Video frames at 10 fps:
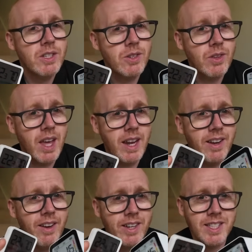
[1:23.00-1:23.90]
So
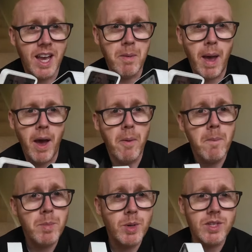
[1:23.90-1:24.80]
then I set
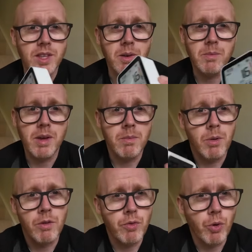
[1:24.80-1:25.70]
about putting them in
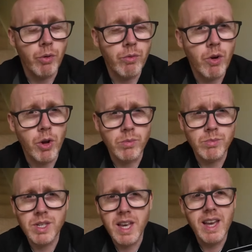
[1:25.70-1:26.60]
my four
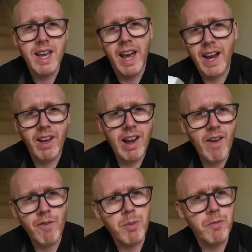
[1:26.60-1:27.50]
rooms and I
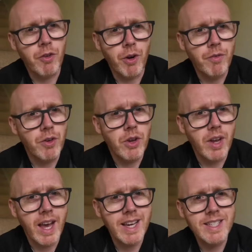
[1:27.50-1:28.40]
left them for a few
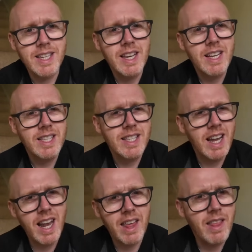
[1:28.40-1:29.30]
days
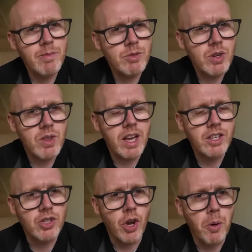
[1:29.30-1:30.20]
to let them do
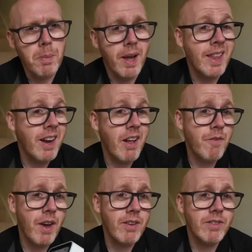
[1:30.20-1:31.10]
their job. And then I
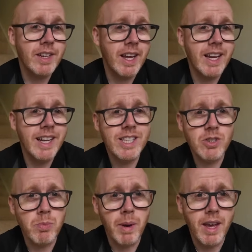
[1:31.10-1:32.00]
found a
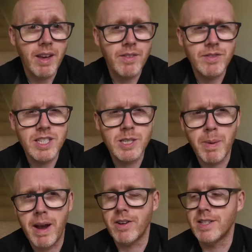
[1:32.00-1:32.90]
little bit of
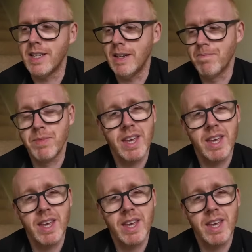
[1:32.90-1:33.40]
disparity.